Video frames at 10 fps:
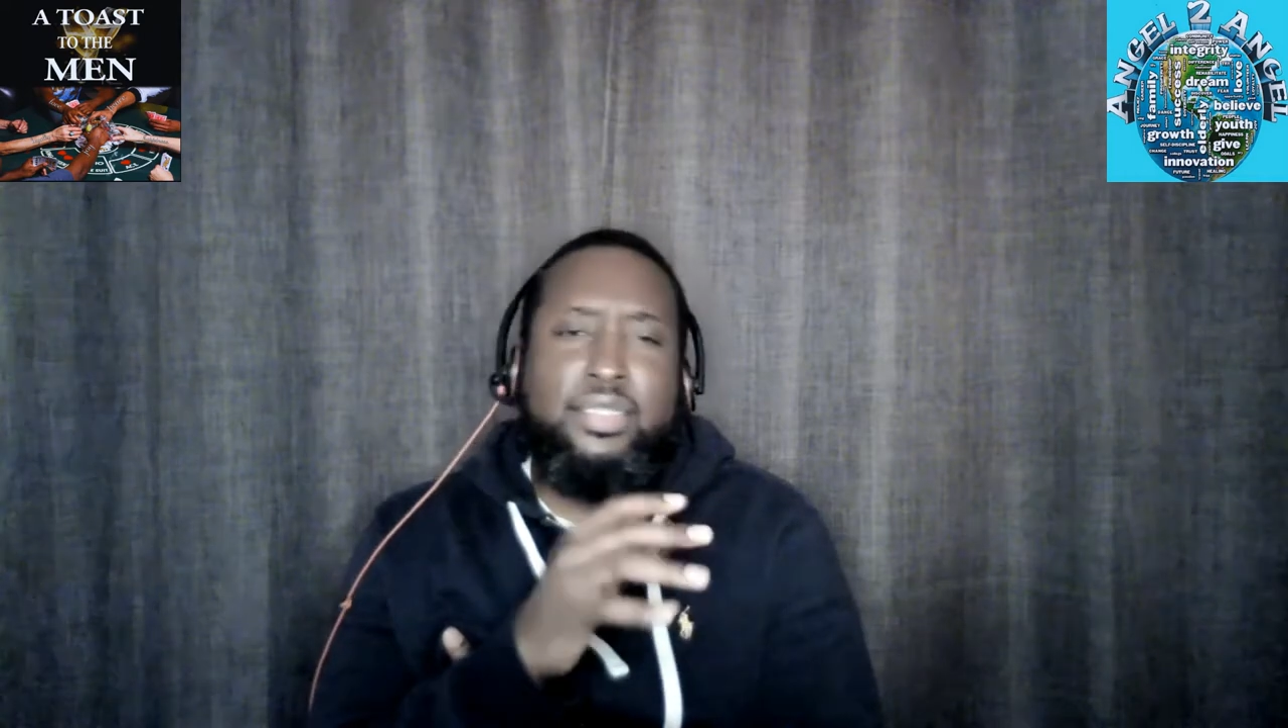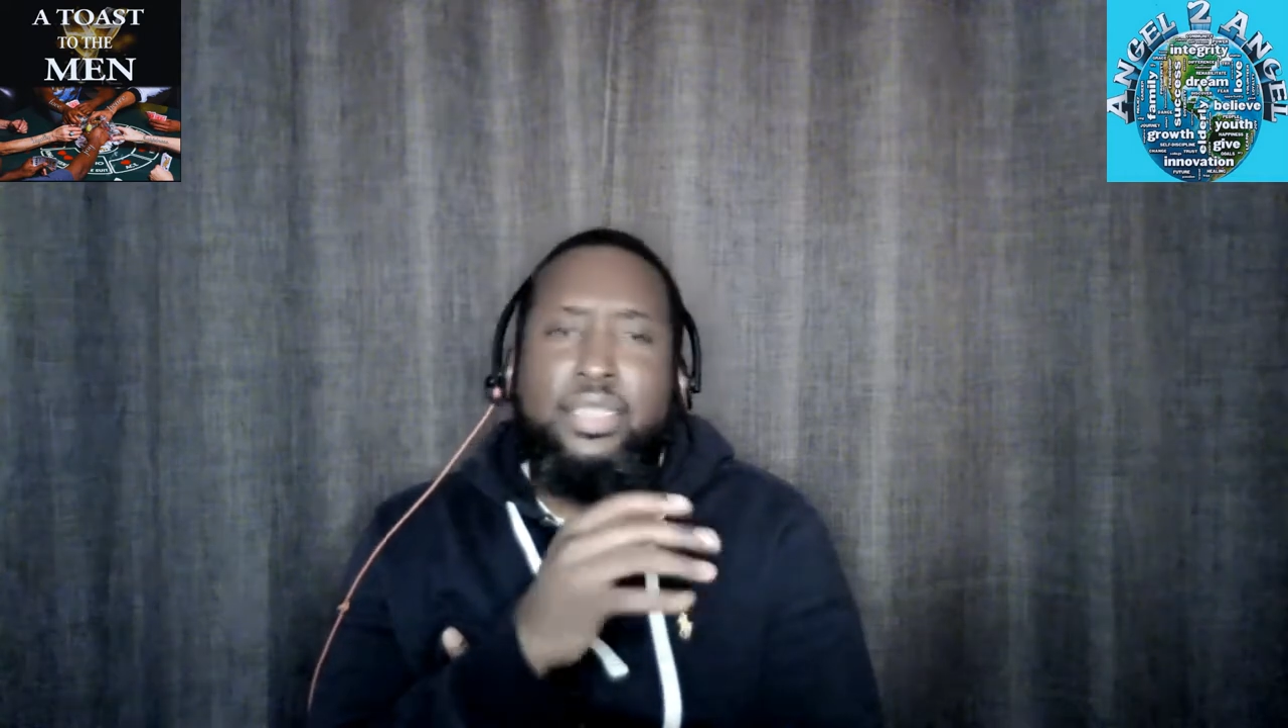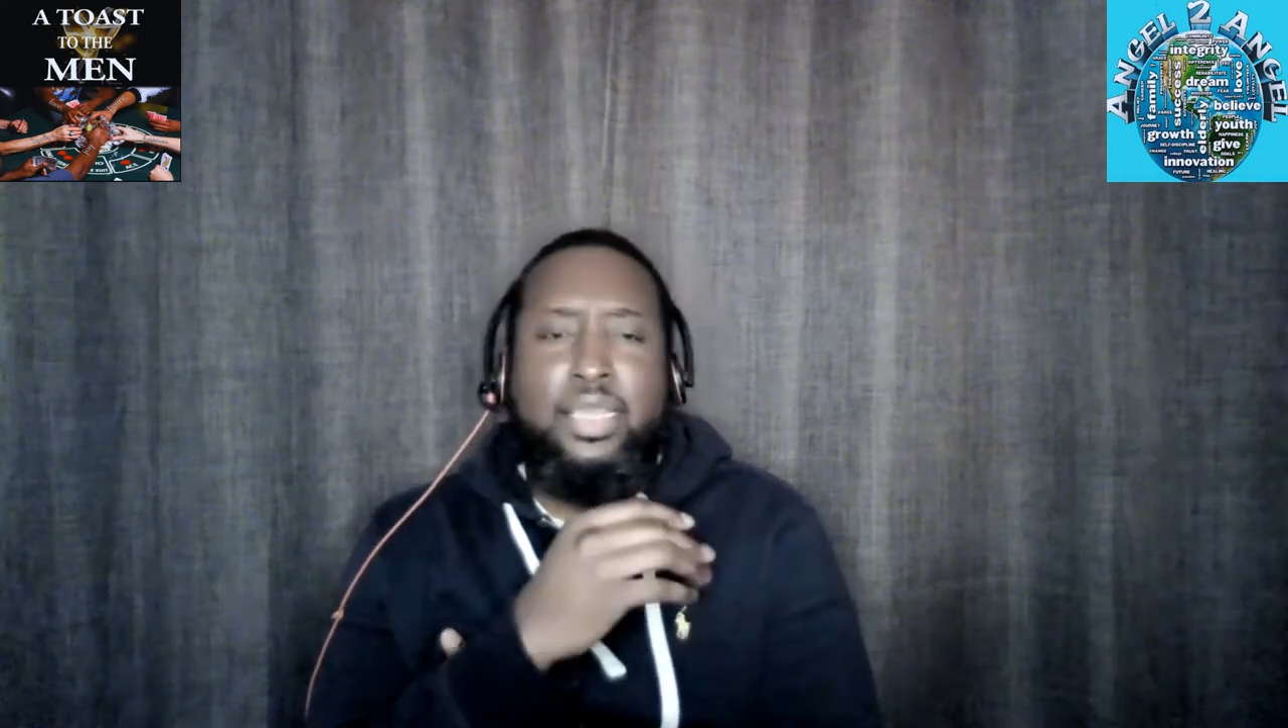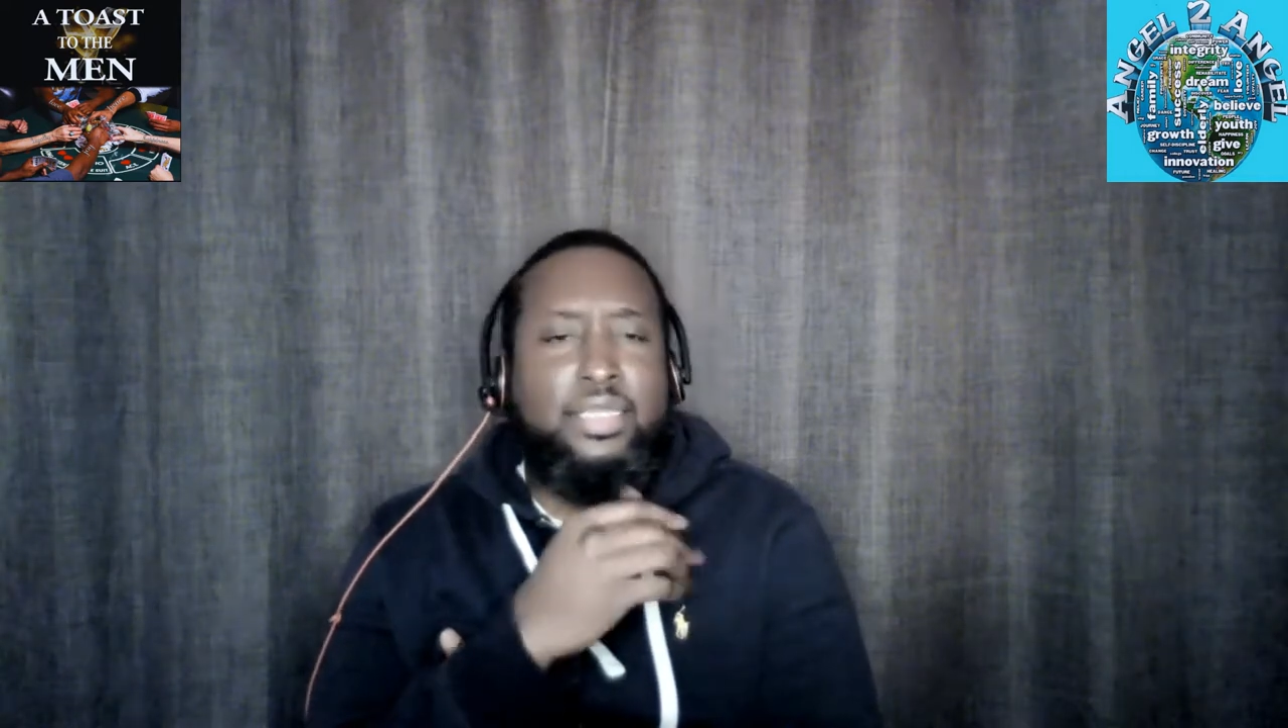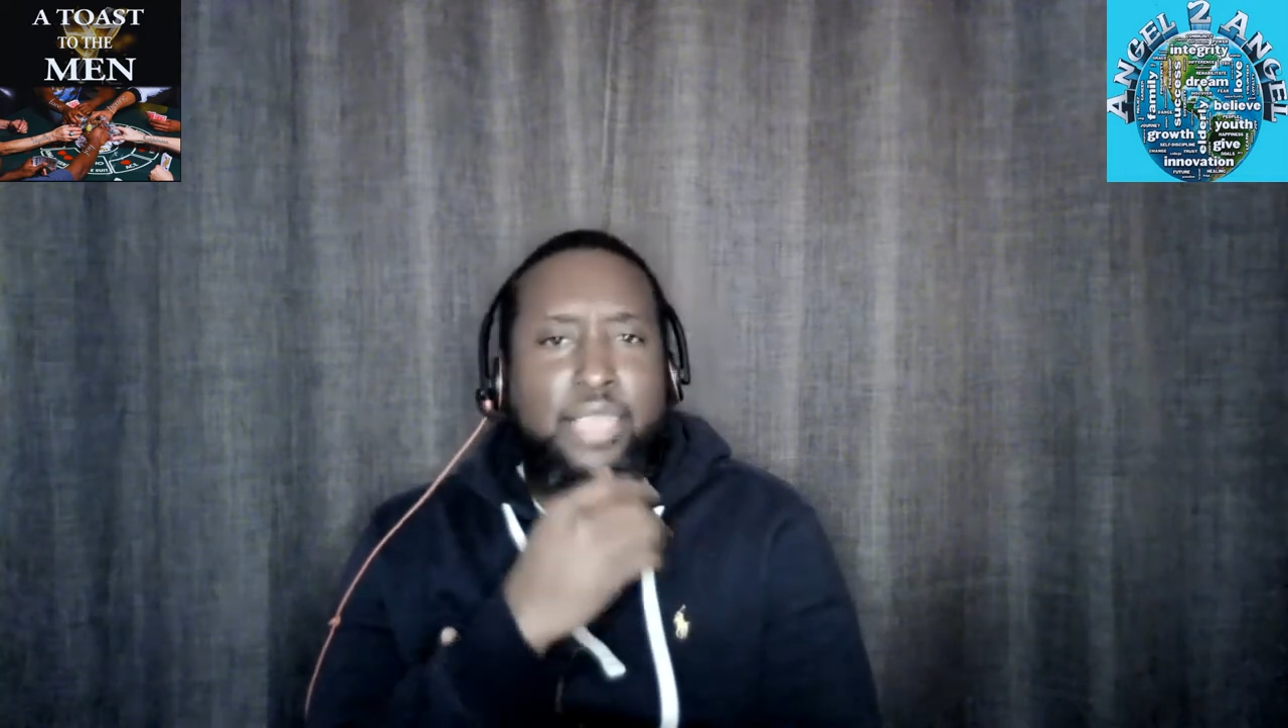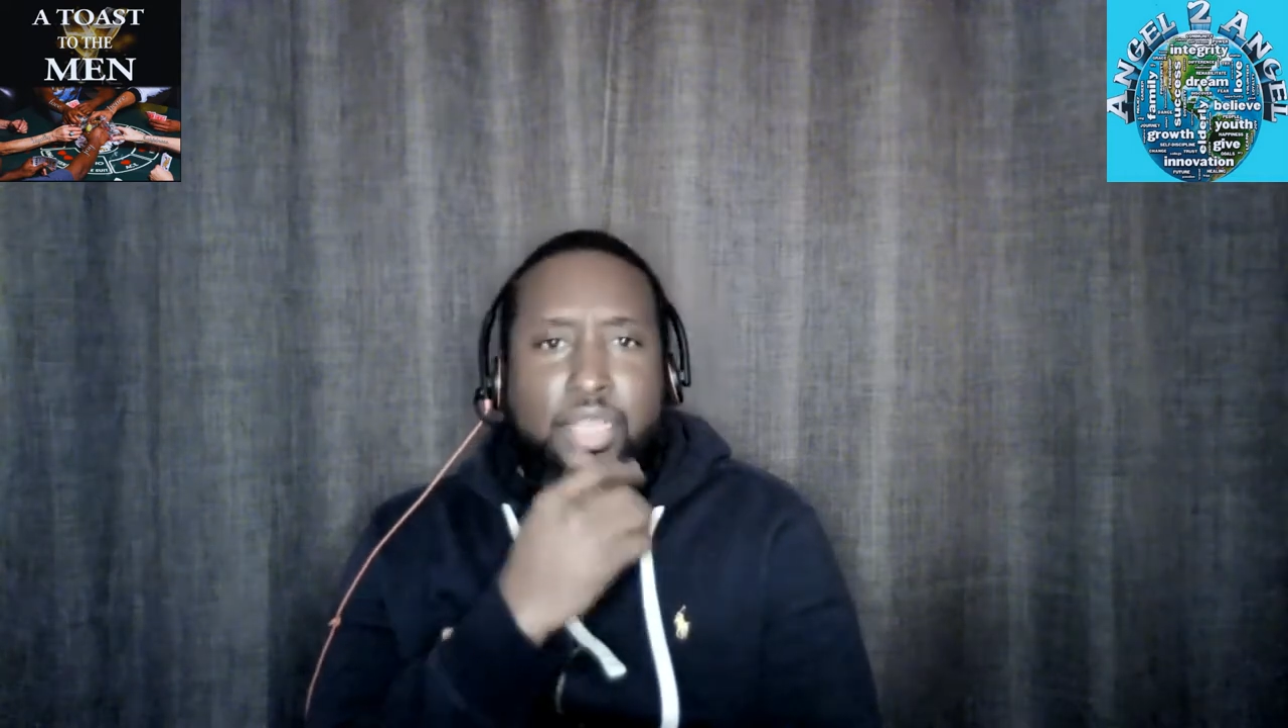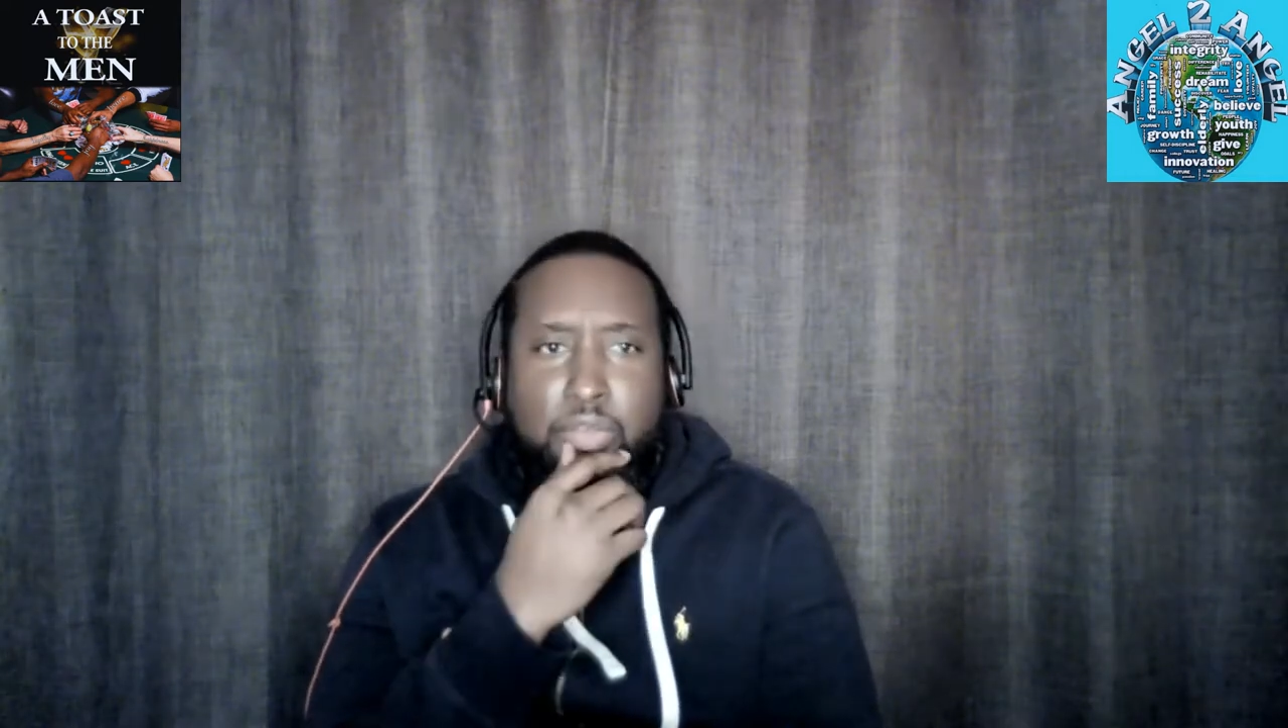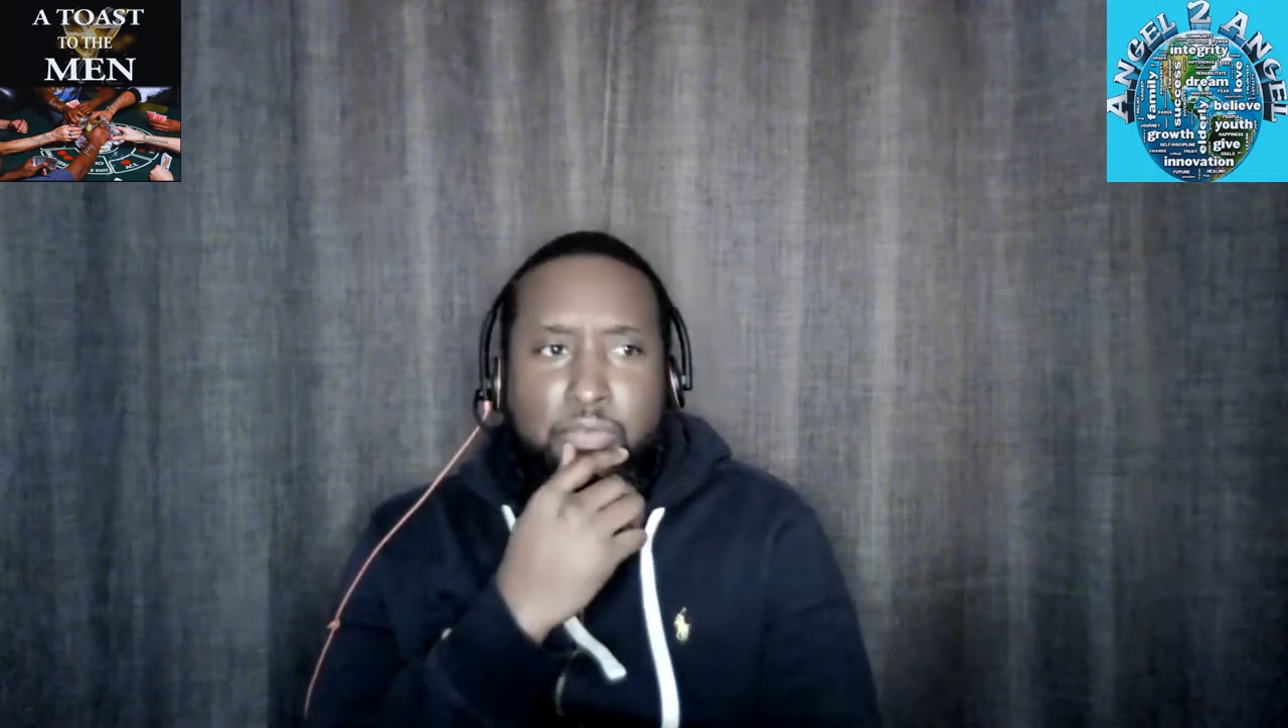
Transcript: nothing like that.